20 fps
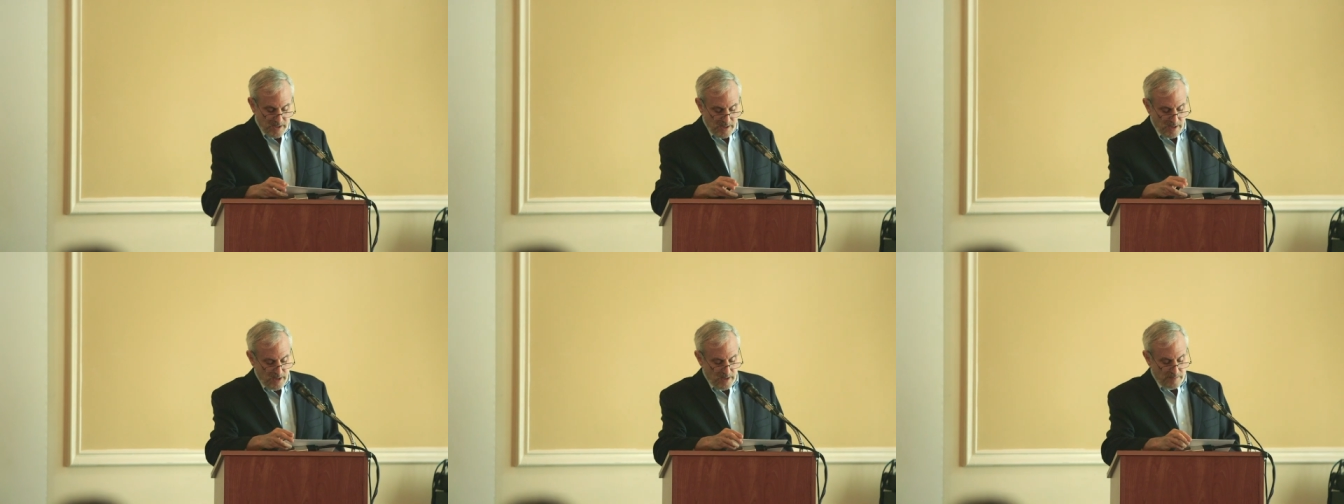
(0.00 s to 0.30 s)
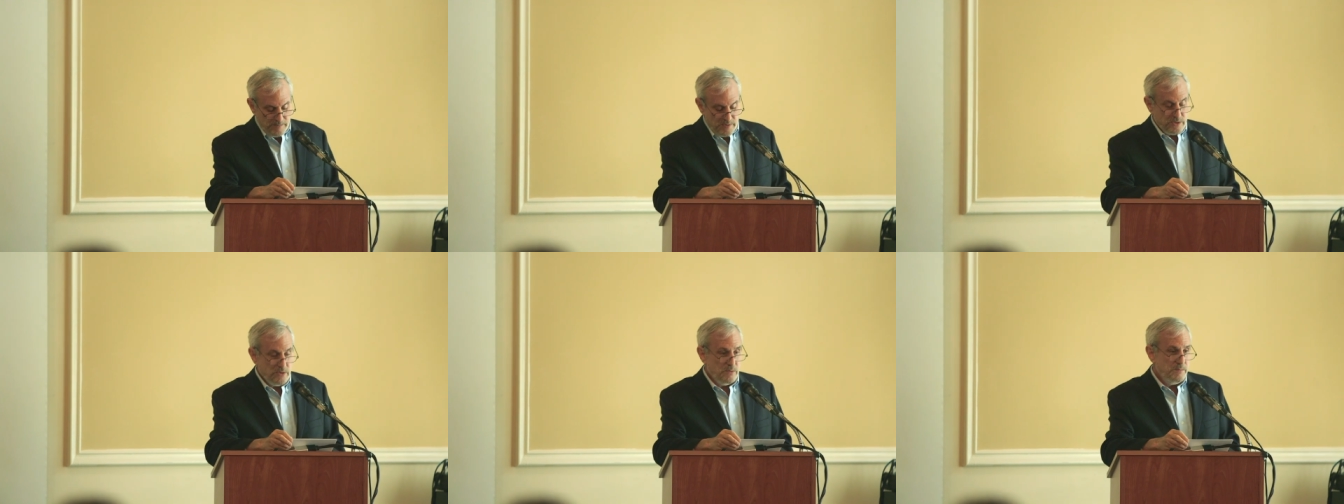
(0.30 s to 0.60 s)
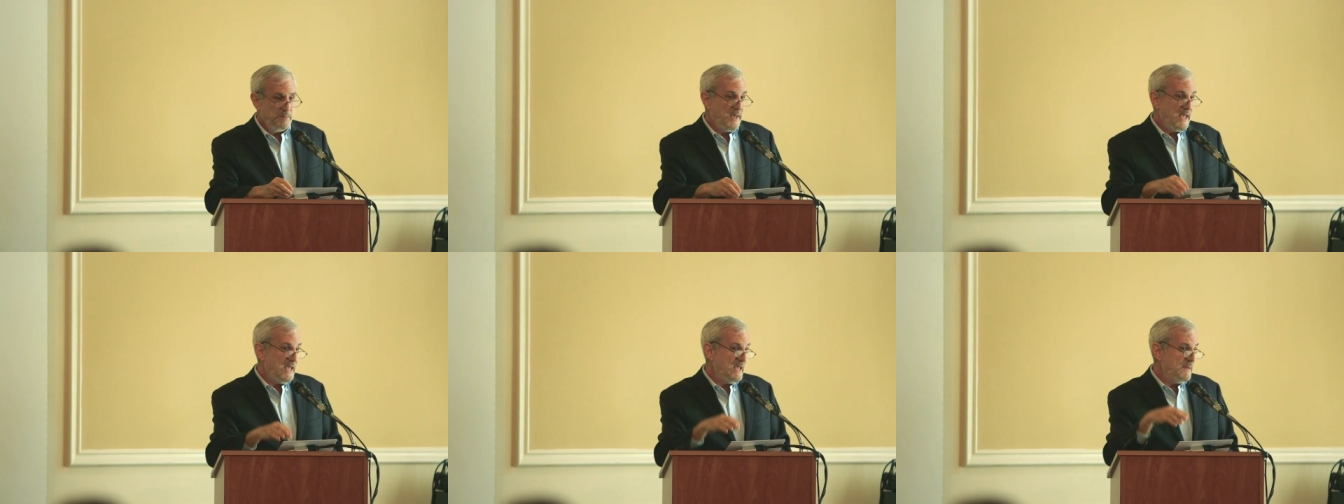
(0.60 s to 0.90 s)
Um, so
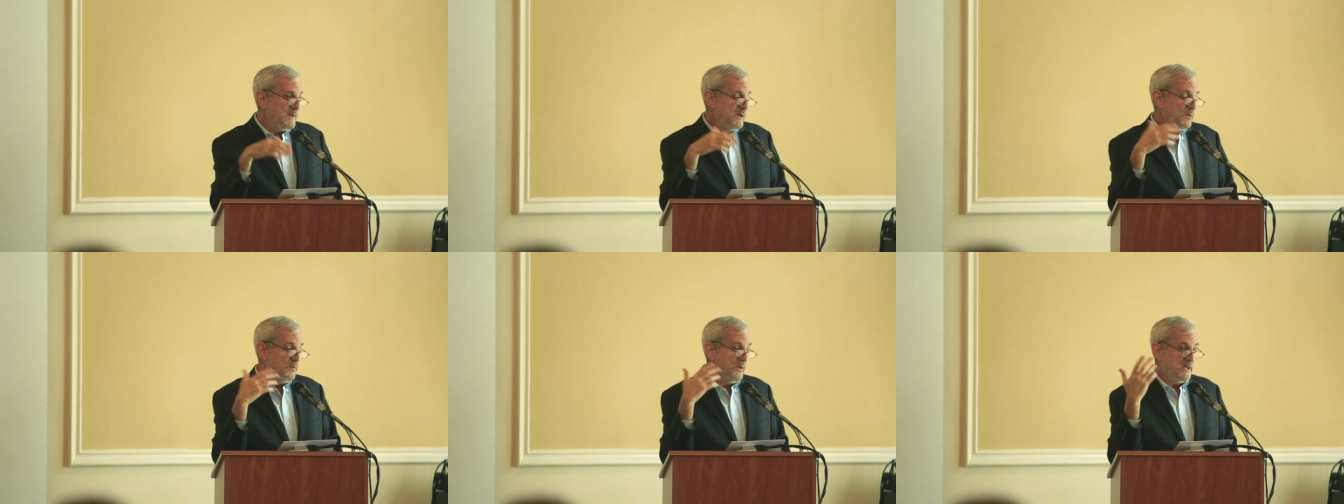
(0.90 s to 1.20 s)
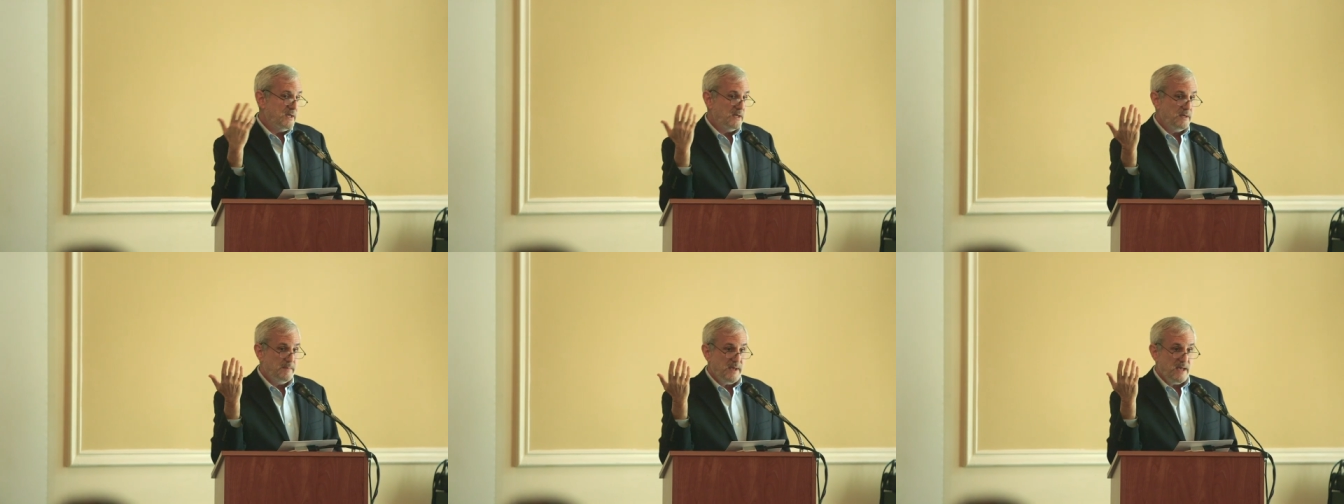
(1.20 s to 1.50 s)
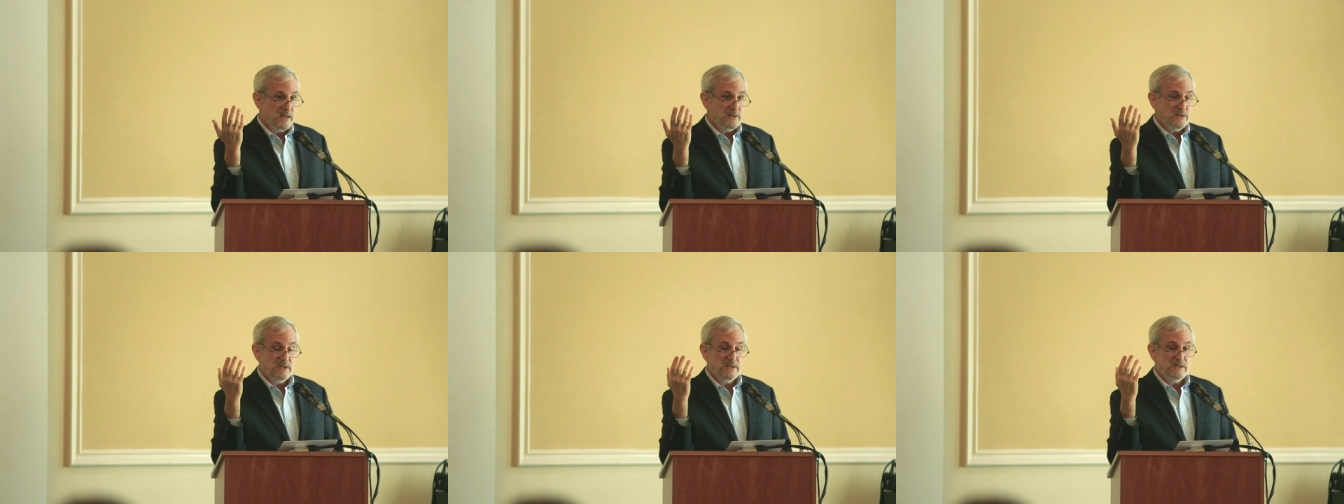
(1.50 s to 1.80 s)
maybe we could
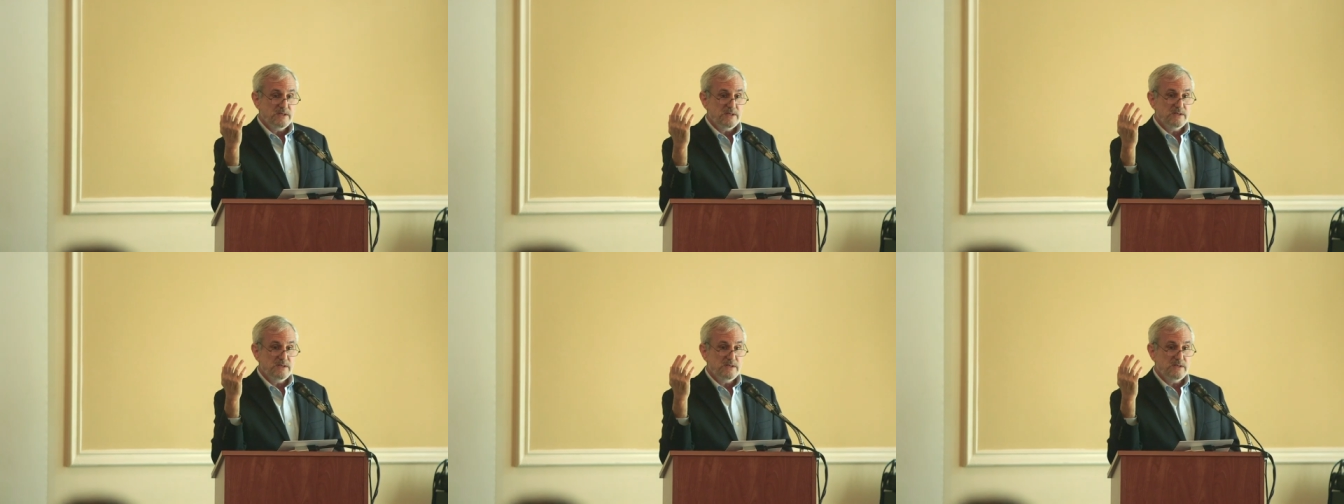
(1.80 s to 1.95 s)
imagine a